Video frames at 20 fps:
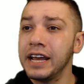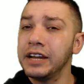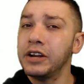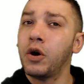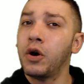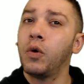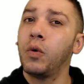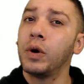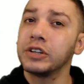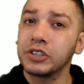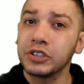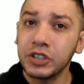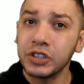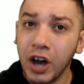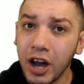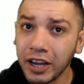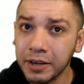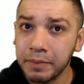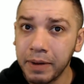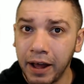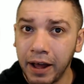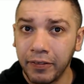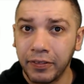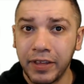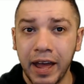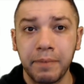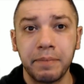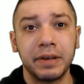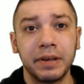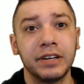No one wants to talk about
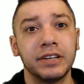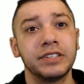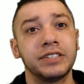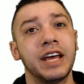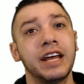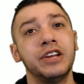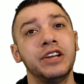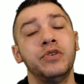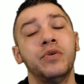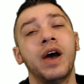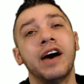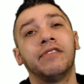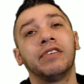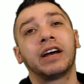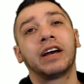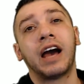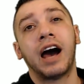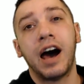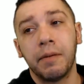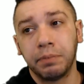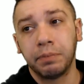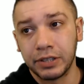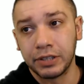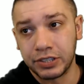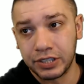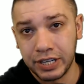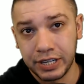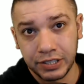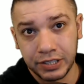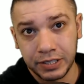that because then you have
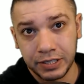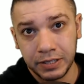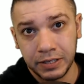accomplices.